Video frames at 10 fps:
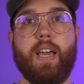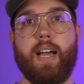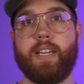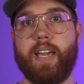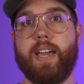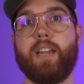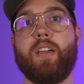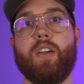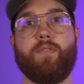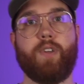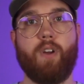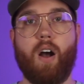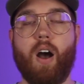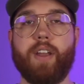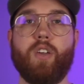Again, for your
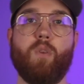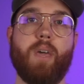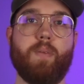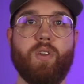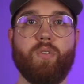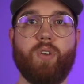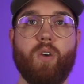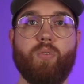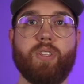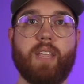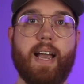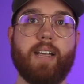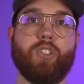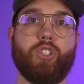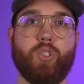audio, maybe you go with that
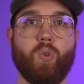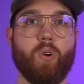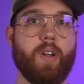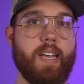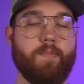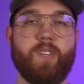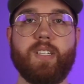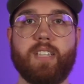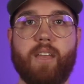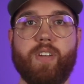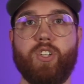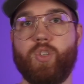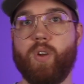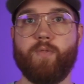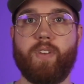Shure MV7,
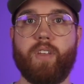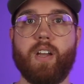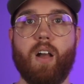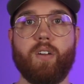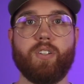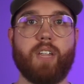$250.